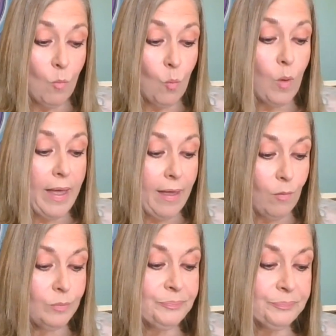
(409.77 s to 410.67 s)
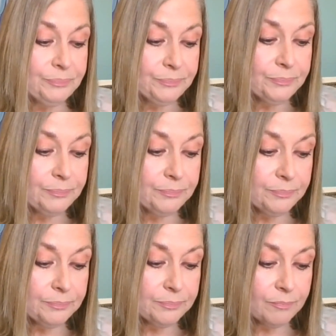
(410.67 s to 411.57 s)
Wow.
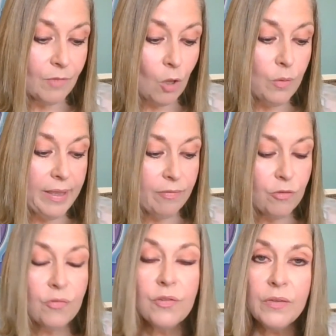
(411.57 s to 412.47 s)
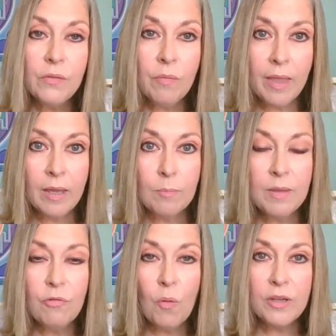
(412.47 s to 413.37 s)
Okay, the first thing,
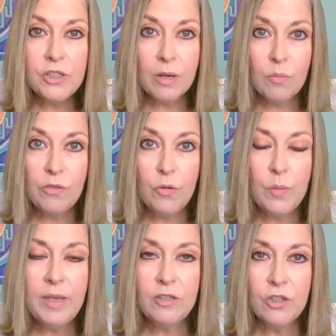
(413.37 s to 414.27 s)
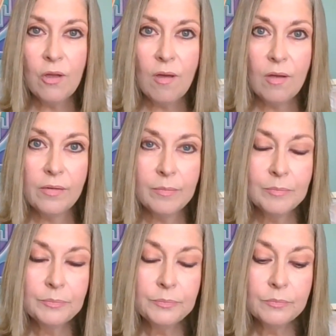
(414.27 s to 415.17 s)
before I share with you each card,
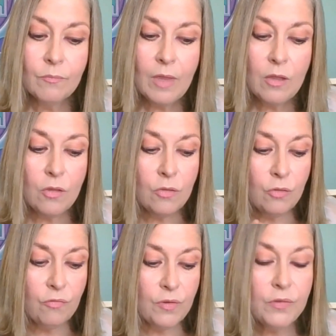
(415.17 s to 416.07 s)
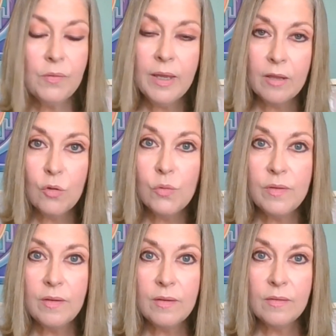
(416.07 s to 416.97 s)
the first thing I
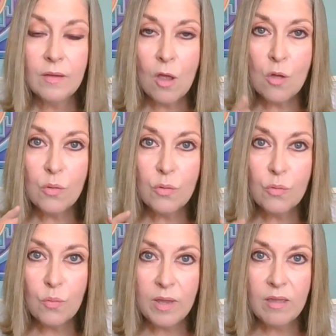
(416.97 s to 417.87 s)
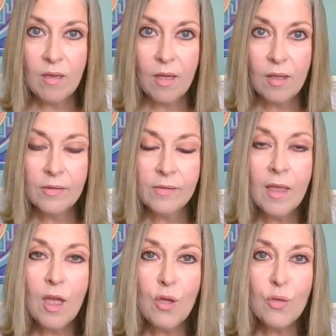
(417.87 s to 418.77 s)
noticed, 3 cards,
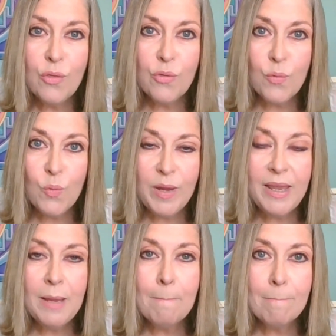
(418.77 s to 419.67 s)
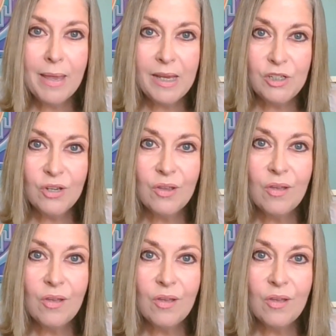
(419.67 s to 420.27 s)
3 major